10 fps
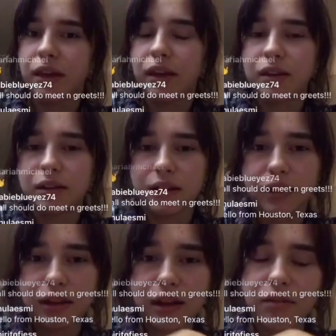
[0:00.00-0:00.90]
about this
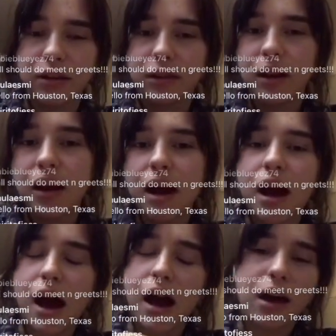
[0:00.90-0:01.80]
thing.
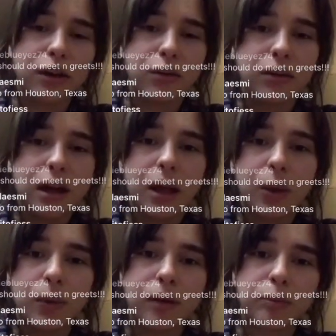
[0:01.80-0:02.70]
Even
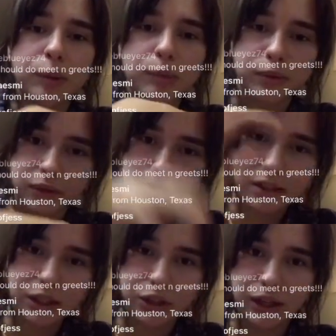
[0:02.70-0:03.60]
I don't
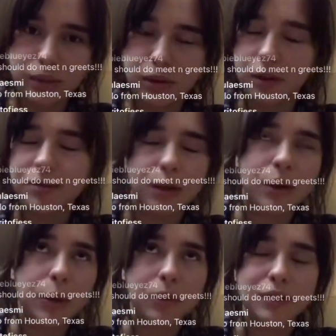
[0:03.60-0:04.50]
like when people
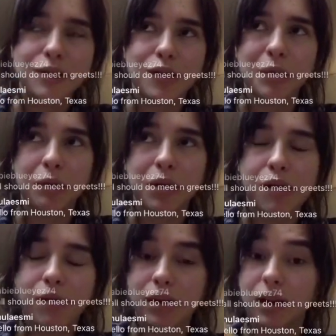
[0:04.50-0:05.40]
scream. If
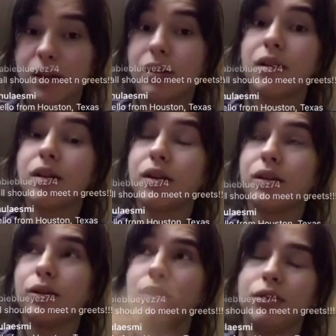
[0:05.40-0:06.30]
someone will scream at me,
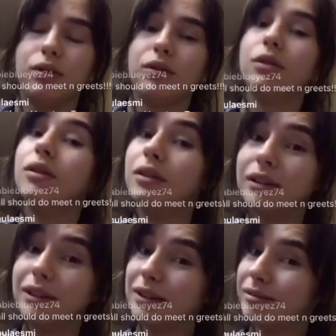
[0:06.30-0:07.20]
I'm like,
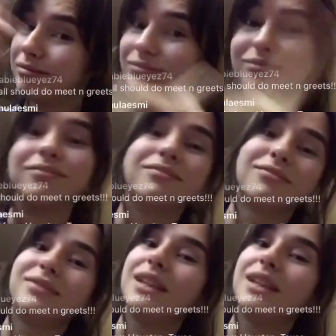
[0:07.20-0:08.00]
dude,